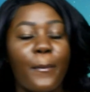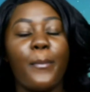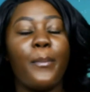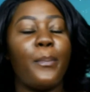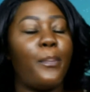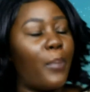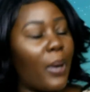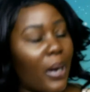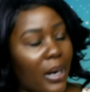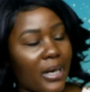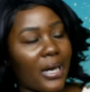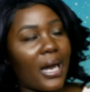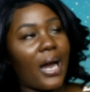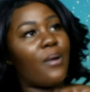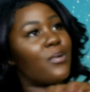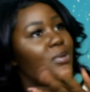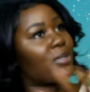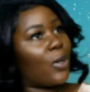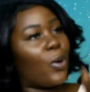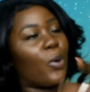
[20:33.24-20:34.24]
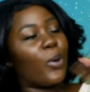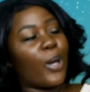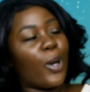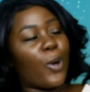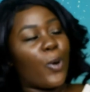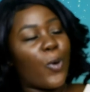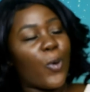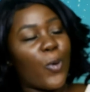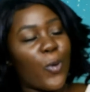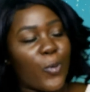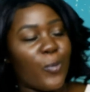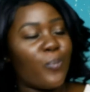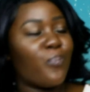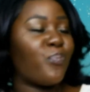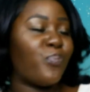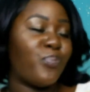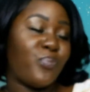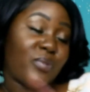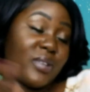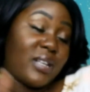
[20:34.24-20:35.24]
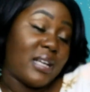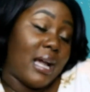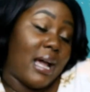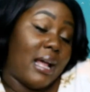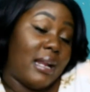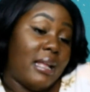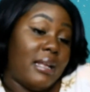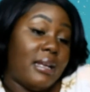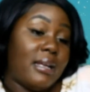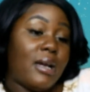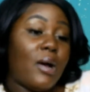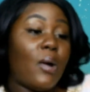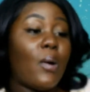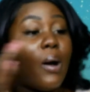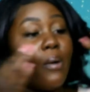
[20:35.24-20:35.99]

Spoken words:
But I was like, okay, cool. I let it go.